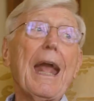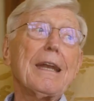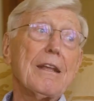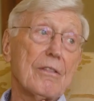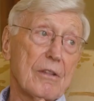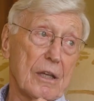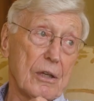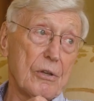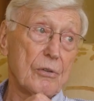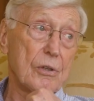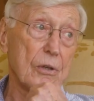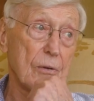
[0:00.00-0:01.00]
anything
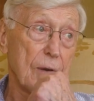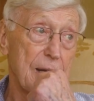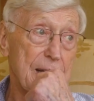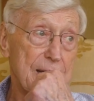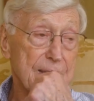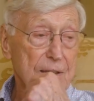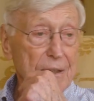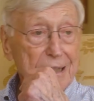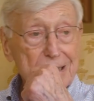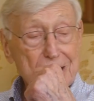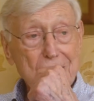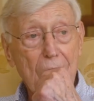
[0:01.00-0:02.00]
you do. So
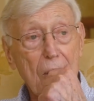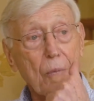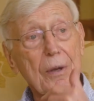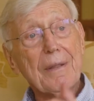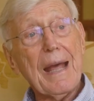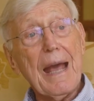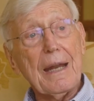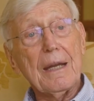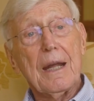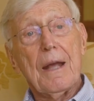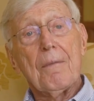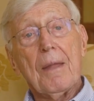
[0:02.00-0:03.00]
let's start with
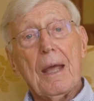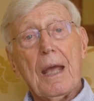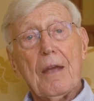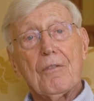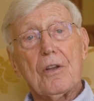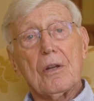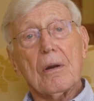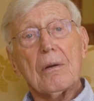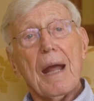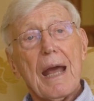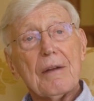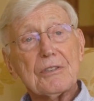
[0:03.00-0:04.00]
that. If you
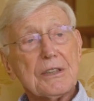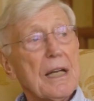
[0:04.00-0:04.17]
don't have